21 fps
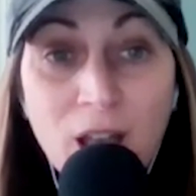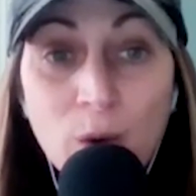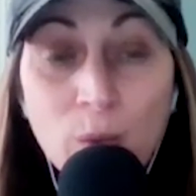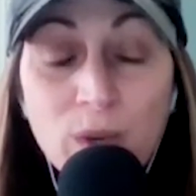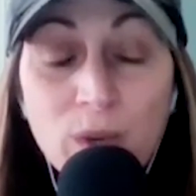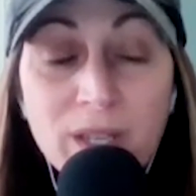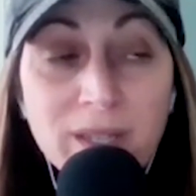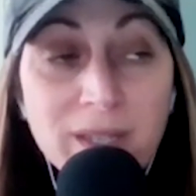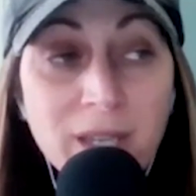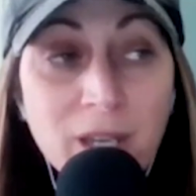
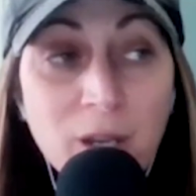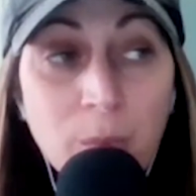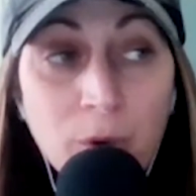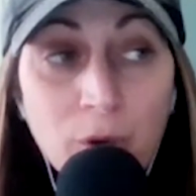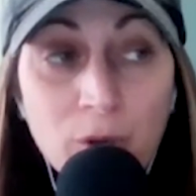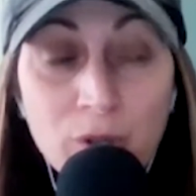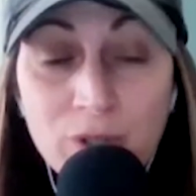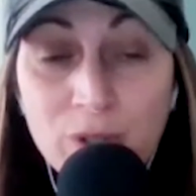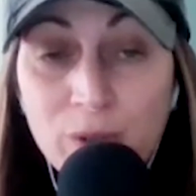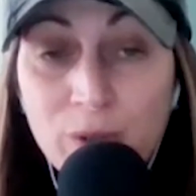We seek
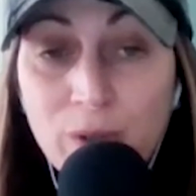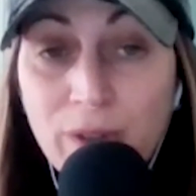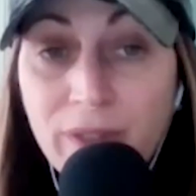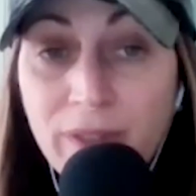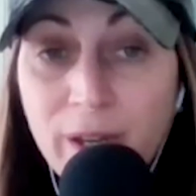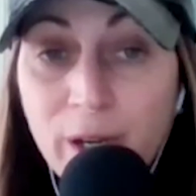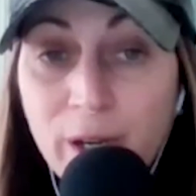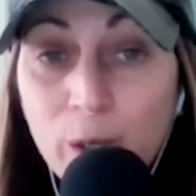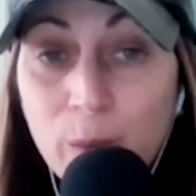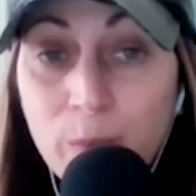personal
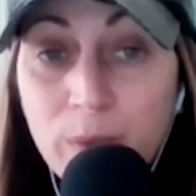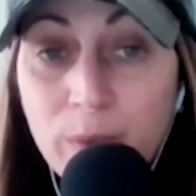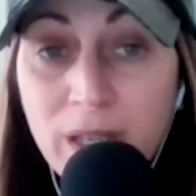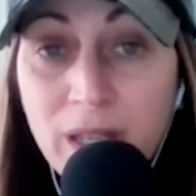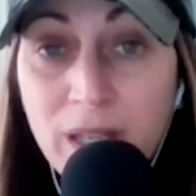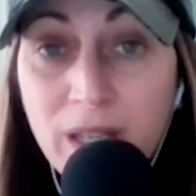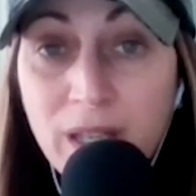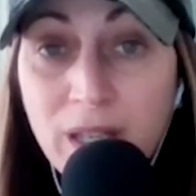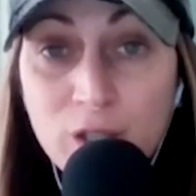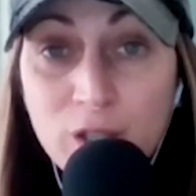
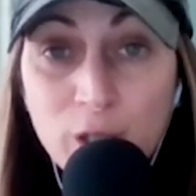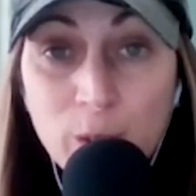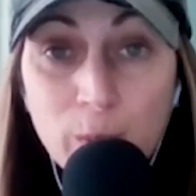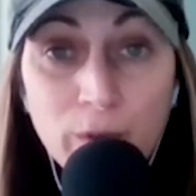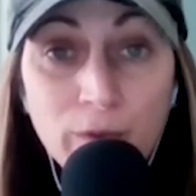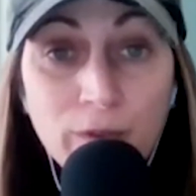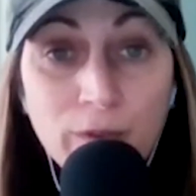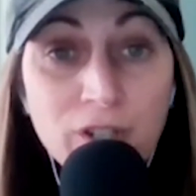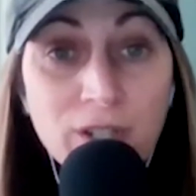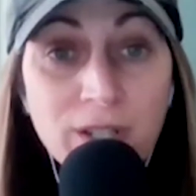therapy and
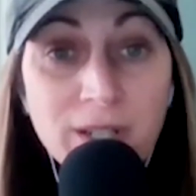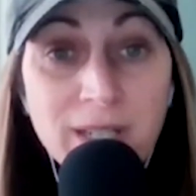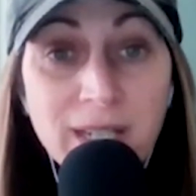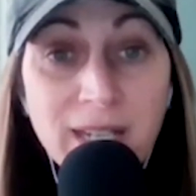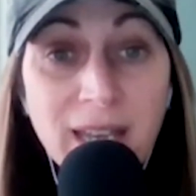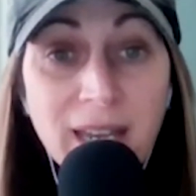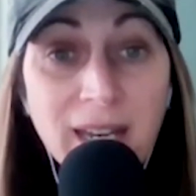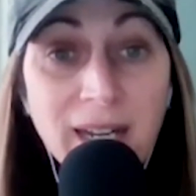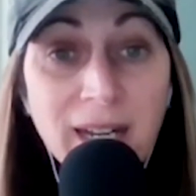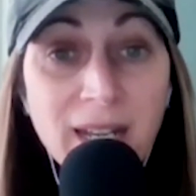supervision
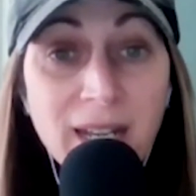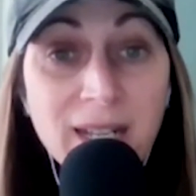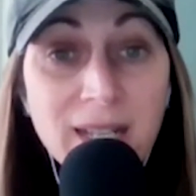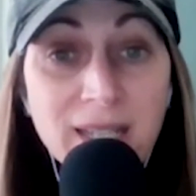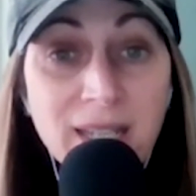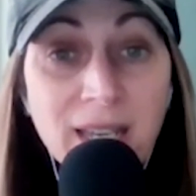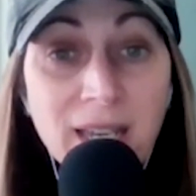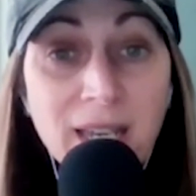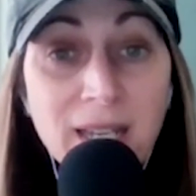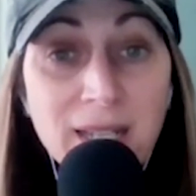to gain
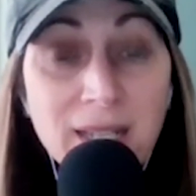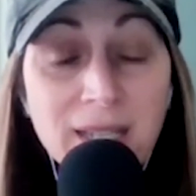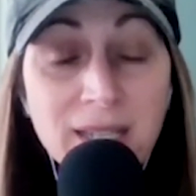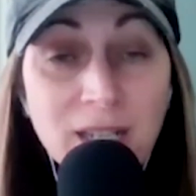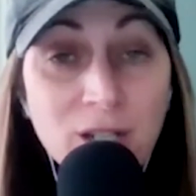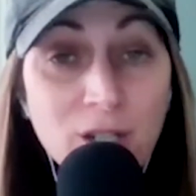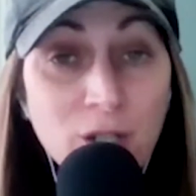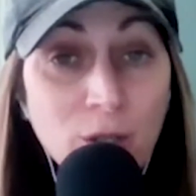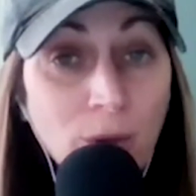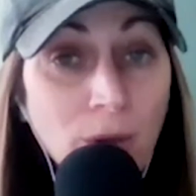insights
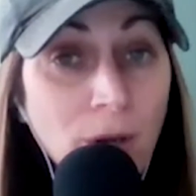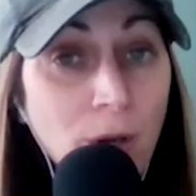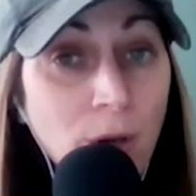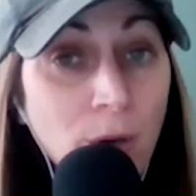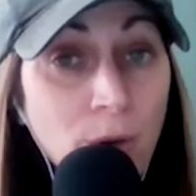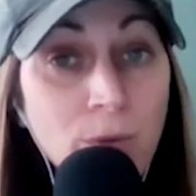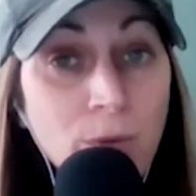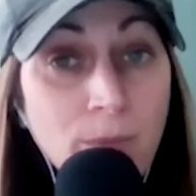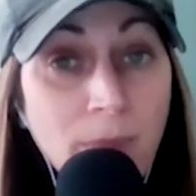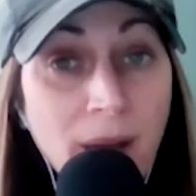into our
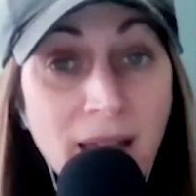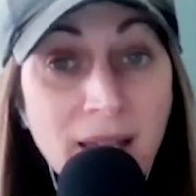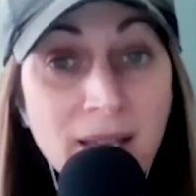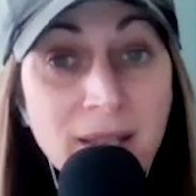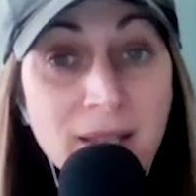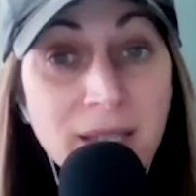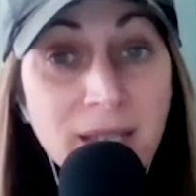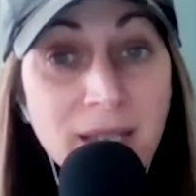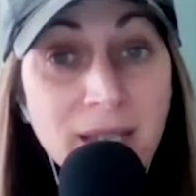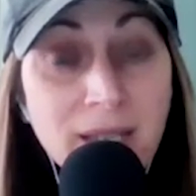own
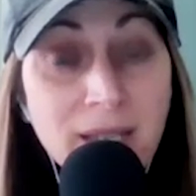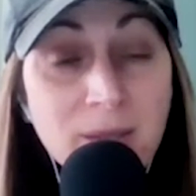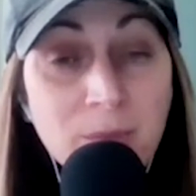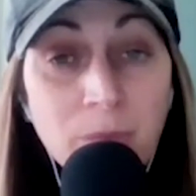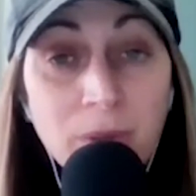biases,